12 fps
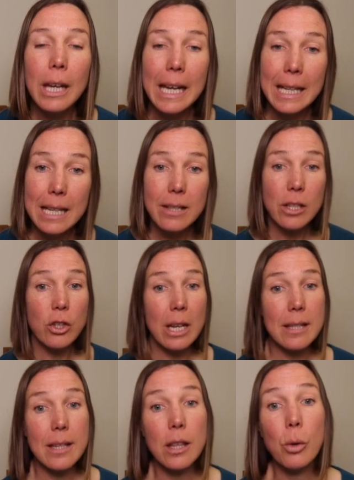It is
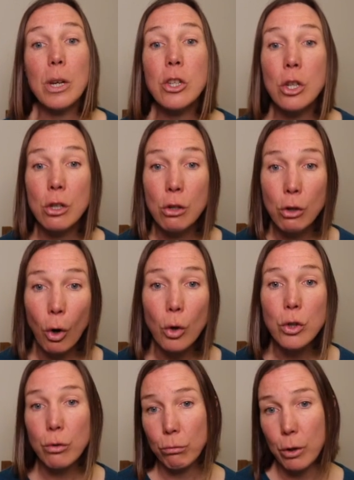suggested that we should
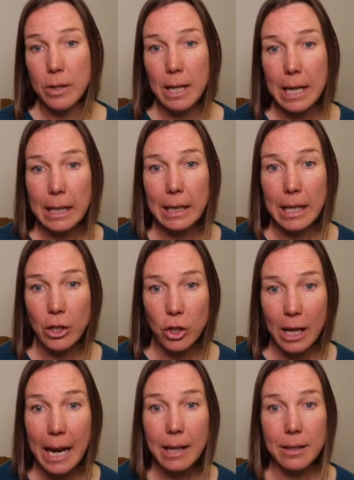not routinely
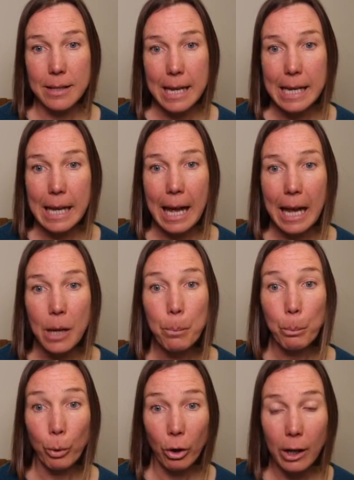check CK
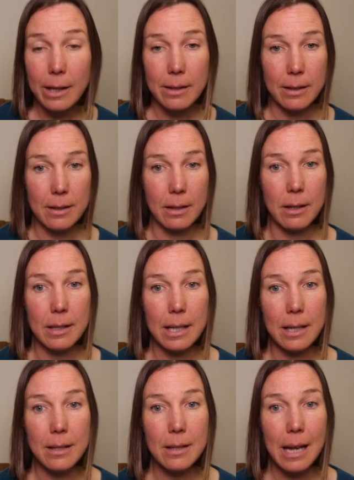prior to starting
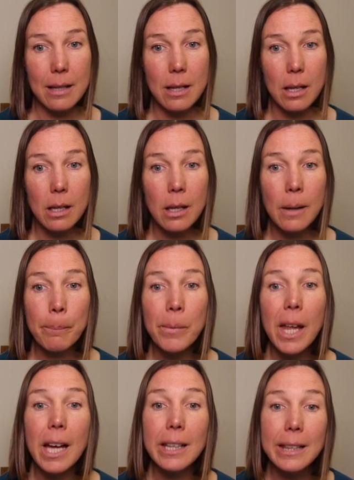a statin
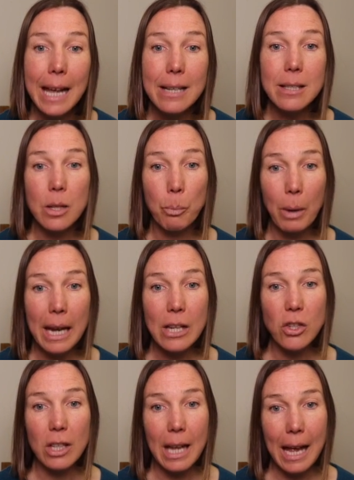unless the
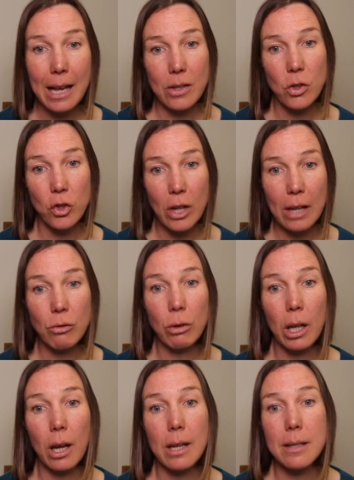patient has
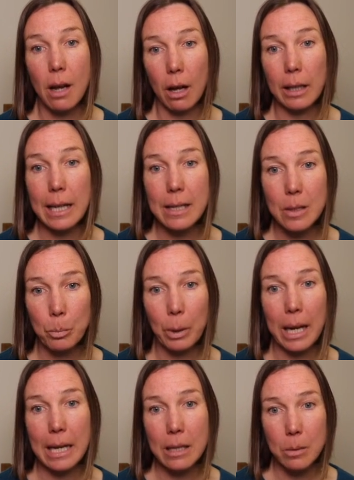generalized
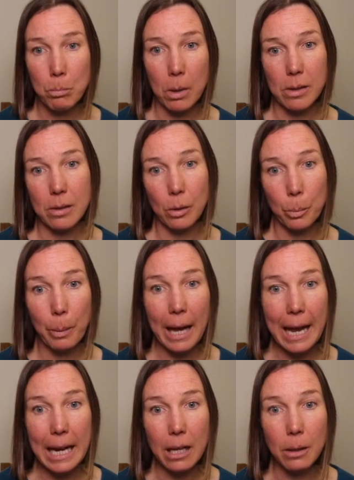unexplained muscle
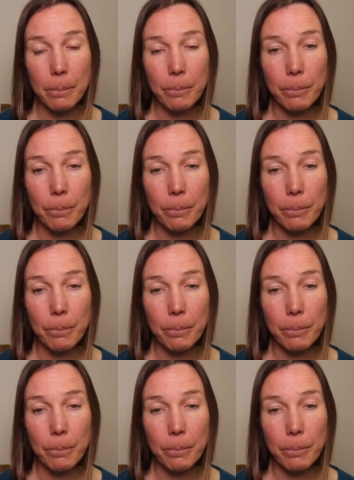pain.